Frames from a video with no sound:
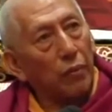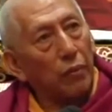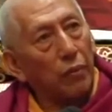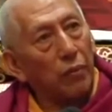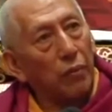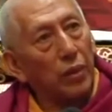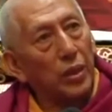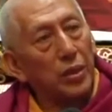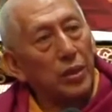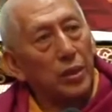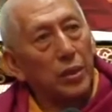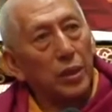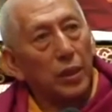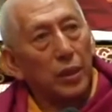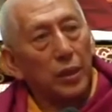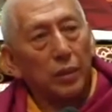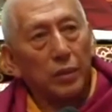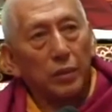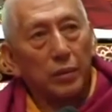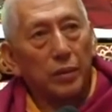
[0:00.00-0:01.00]
what
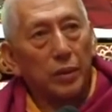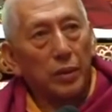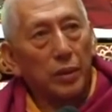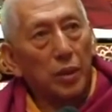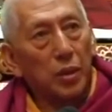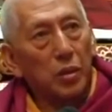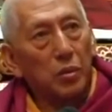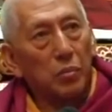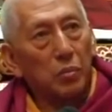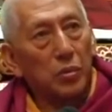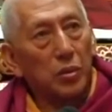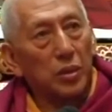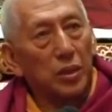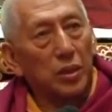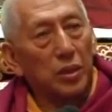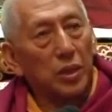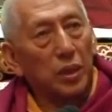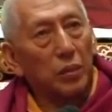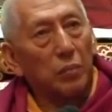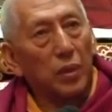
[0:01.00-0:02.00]

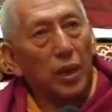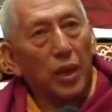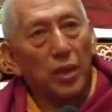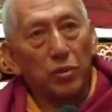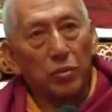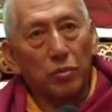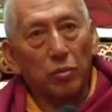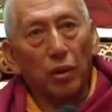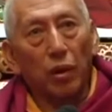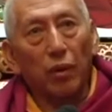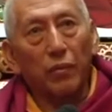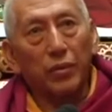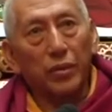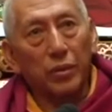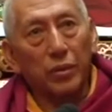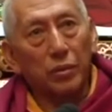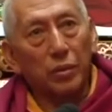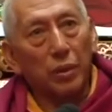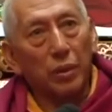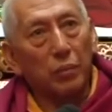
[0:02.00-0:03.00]
Buddhism has to offer
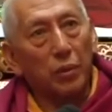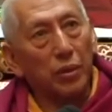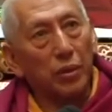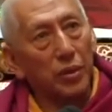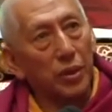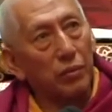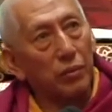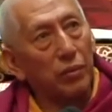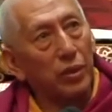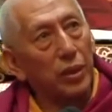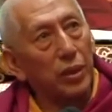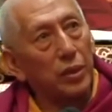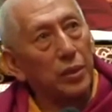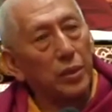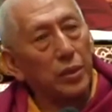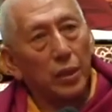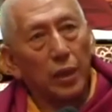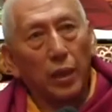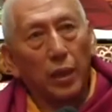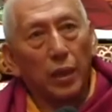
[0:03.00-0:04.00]
to the modern
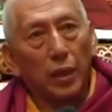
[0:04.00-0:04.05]
world,